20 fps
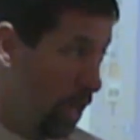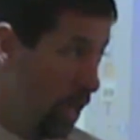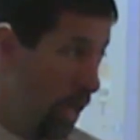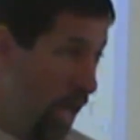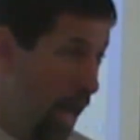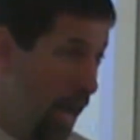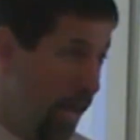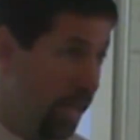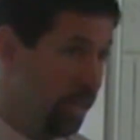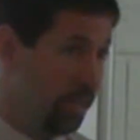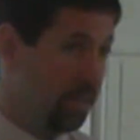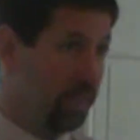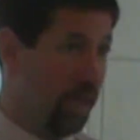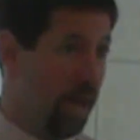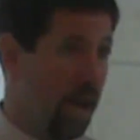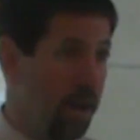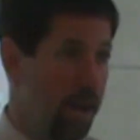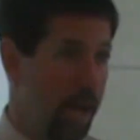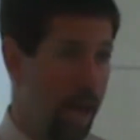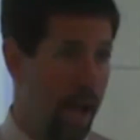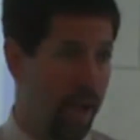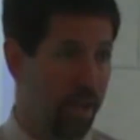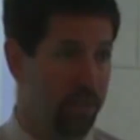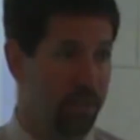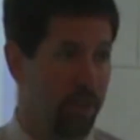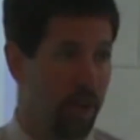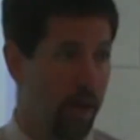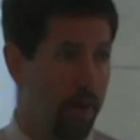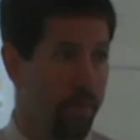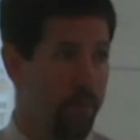to get inside the
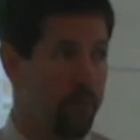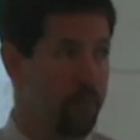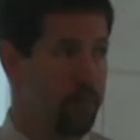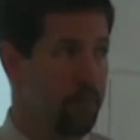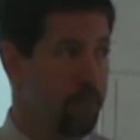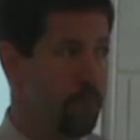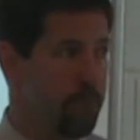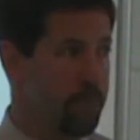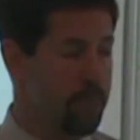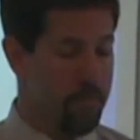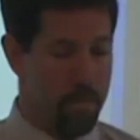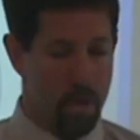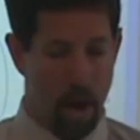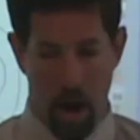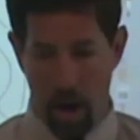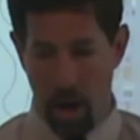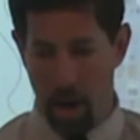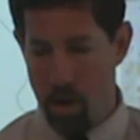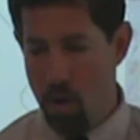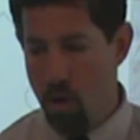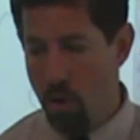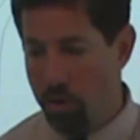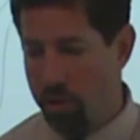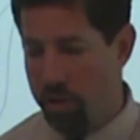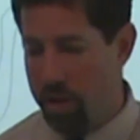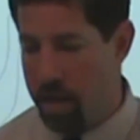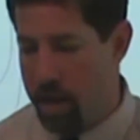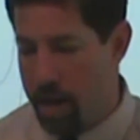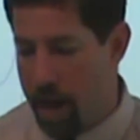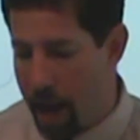axon. I'm going to use
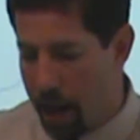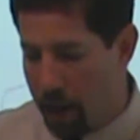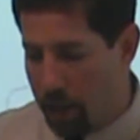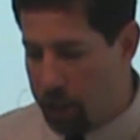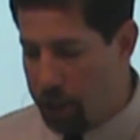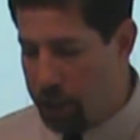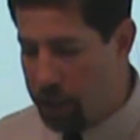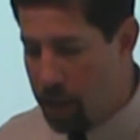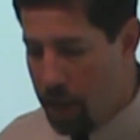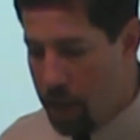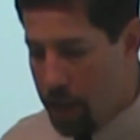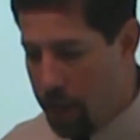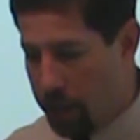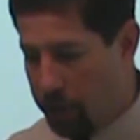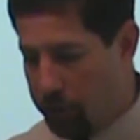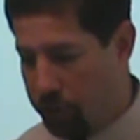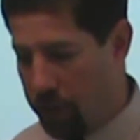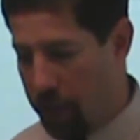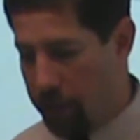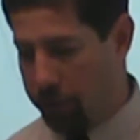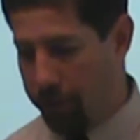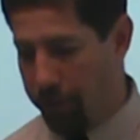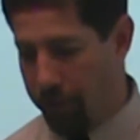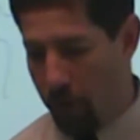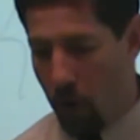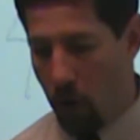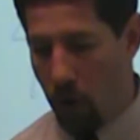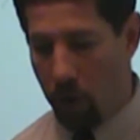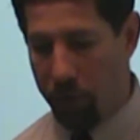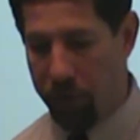the analogy, it's
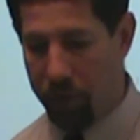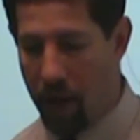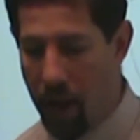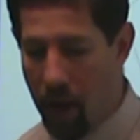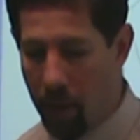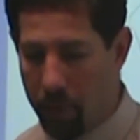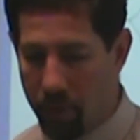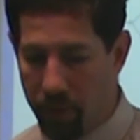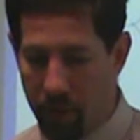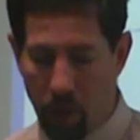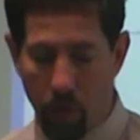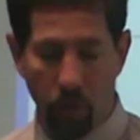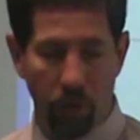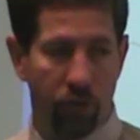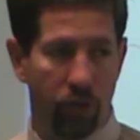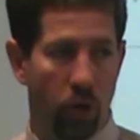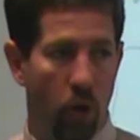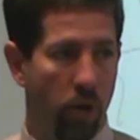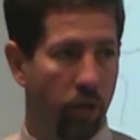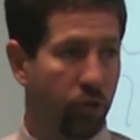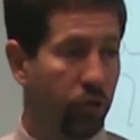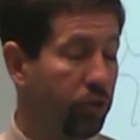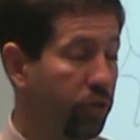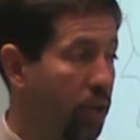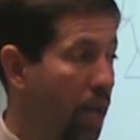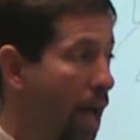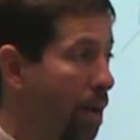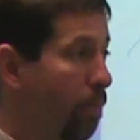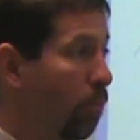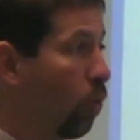fall time. And if anyone's noticed, there's a
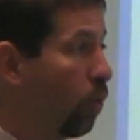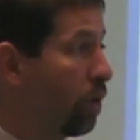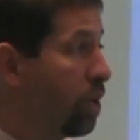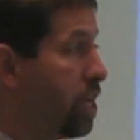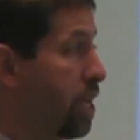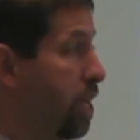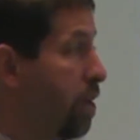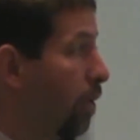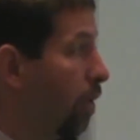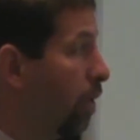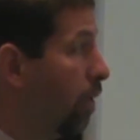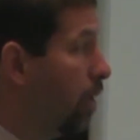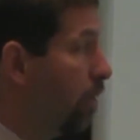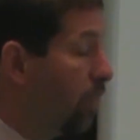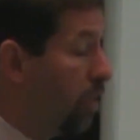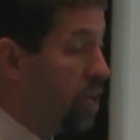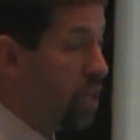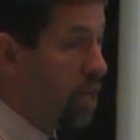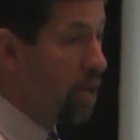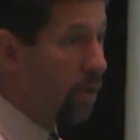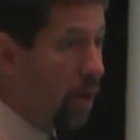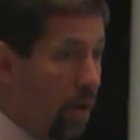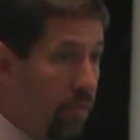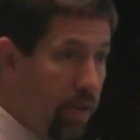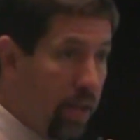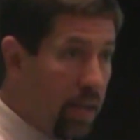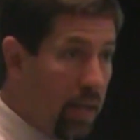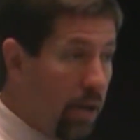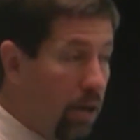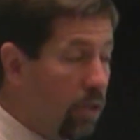lot more deer. The deer have
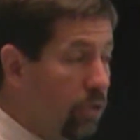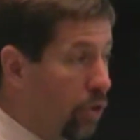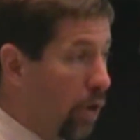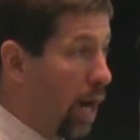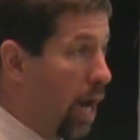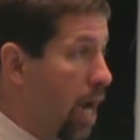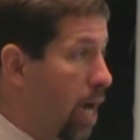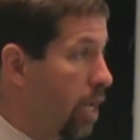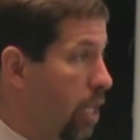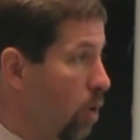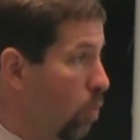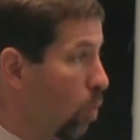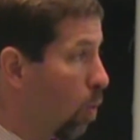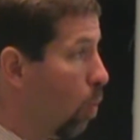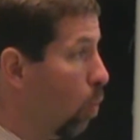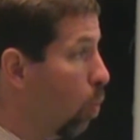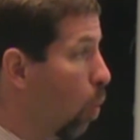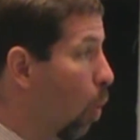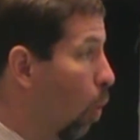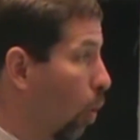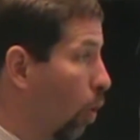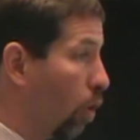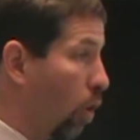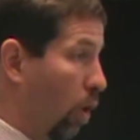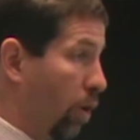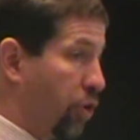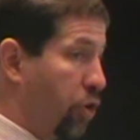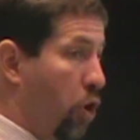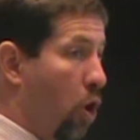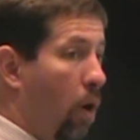declared their annual war
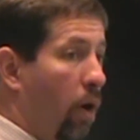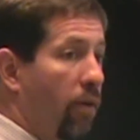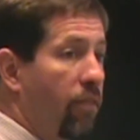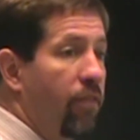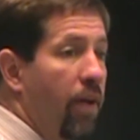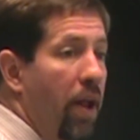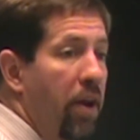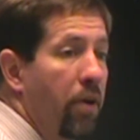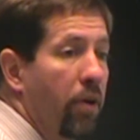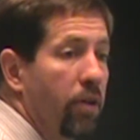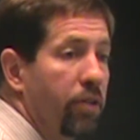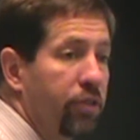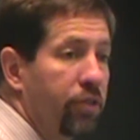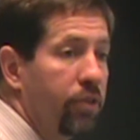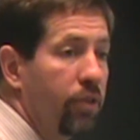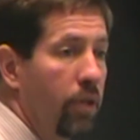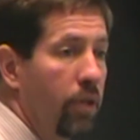on car fenders.